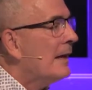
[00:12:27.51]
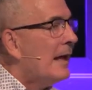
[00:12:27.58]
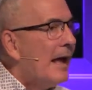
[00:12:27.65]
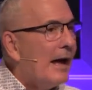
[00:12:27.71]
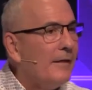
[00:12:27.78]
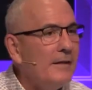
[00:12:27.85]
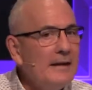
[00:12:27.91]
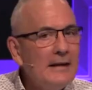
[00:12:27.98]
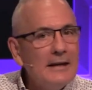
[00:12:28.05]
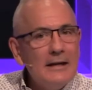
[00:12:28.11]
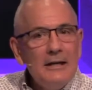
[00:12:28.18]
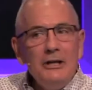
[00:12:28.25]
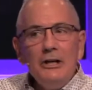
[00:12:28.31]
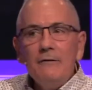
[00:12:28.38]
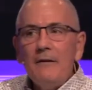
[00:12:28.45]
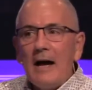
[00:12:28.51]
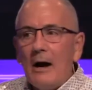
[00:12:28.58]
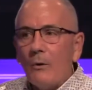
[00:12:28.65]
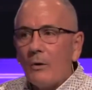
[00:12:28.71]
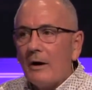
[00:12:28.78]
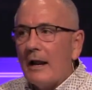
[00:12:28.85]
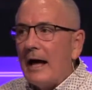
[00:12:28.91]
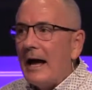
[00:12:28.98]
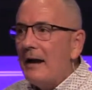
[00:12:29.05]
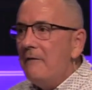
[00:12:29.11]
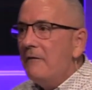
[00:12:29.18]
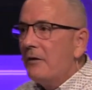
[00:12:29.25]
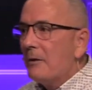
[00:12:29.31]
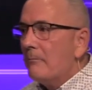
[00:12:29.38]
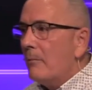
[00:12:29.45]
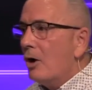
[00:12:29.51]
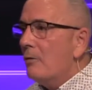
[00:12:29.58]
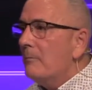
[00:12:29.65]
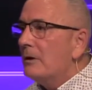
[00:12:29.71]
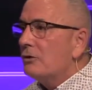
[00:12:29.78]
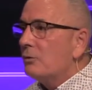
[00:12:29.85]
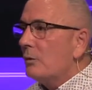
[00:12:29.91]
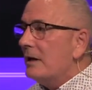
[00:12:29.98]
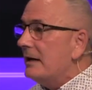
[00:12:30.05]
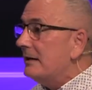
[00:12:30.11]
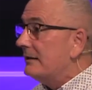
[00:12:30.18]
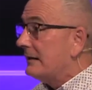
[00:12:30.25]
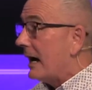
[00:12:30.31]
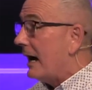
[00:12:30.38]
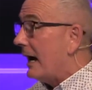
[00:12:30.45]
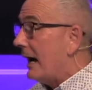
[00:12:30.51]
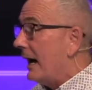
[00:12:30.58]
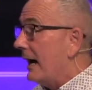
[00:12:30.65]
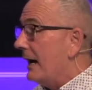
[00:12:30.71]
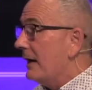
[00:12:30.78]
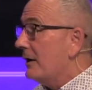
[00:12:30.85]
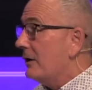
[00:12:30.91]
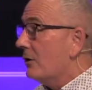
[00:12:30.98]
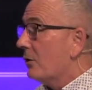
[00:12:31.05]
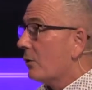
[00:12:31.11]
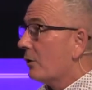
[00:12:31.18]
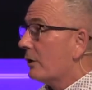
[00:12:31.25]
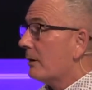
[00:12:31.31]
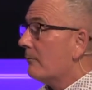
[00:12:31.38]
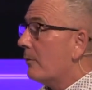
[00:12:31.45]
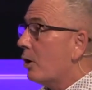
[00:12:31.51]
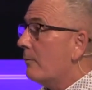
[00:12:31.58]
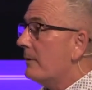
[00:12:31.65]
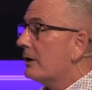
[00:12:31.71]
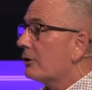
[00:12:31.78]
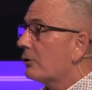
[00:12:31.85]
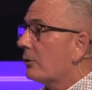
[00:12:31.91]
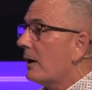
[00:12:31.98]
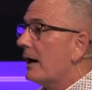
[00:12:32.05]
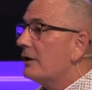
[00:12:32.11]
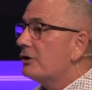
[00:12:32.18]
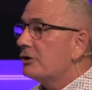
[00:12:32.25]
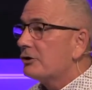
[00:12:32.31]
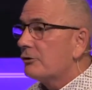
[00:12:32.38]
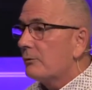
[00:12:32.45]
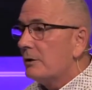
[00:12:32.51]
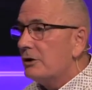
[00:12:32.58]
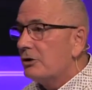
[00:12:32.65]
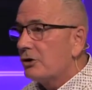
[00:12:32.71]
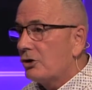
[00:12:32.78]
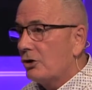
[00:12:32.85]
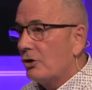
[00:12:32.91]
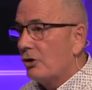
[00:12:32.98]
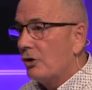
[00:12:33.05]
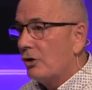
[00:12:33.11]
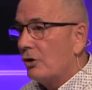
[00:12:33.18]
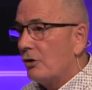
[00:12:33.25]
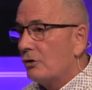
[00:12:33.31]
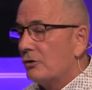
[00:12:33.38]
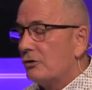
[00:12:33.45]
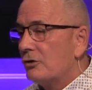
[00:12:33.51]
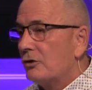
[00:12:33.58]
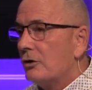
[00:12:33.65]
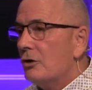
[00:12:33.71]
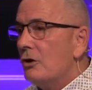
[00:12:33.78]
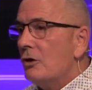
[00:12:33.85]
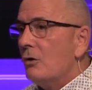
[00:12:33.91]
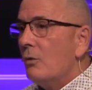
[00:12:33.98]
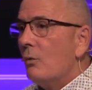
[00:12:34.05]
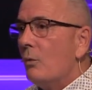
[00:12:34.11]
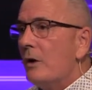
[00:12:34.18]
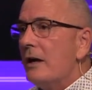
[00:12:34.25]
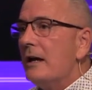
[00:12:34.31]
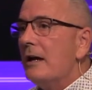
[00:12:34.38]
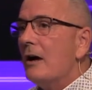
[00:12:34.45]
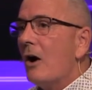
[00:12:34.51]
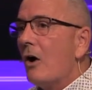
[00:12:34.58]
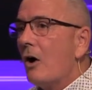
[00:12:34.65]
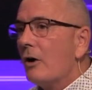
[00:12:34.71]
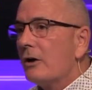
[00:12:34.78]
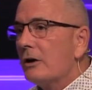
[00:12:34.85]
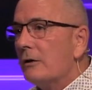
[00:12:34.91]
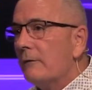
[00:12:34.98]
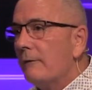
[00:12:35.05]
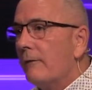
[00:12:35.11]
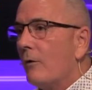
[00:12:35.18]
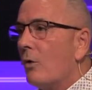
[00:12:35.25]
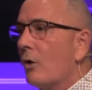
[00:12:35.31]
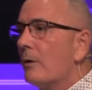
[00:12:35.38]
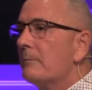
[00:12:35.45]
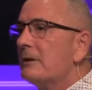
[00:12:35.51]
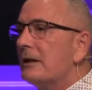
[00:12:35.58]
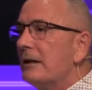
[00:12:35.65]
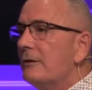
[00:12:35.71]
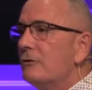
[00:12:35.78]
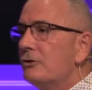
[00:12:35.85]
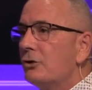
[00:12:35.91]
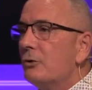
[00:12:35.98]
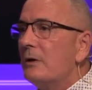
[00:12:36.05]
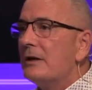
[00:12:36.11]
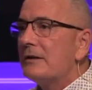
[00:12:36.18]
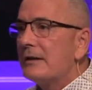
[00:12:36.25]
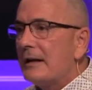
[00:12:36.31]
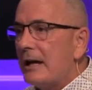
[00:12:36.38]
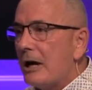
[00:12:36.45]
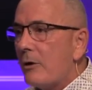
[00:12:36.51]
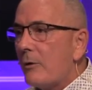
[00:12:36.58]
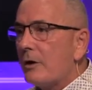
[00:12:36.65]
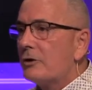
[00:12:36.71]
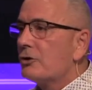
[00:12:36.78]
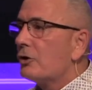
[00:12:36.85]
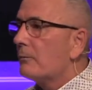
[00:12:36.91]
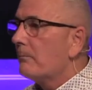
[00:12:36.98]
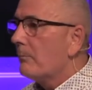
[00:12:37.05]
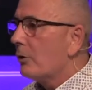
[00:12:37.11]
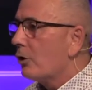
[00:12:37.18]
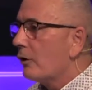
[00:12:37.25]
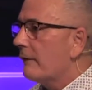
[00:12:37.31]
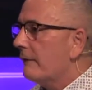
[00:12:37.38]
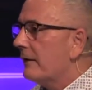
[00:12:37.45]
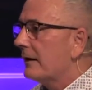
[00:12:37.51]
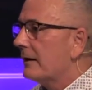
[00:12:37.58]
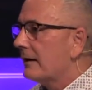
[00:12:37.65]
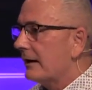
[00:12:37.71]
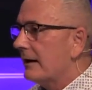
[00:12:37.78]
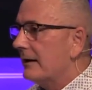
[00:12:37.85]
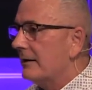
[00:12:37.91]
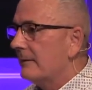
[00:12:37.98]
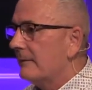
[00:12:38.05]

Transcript: At the end of our life, the moment we die or the moment Christ returns, we are conformed into his character perfectly.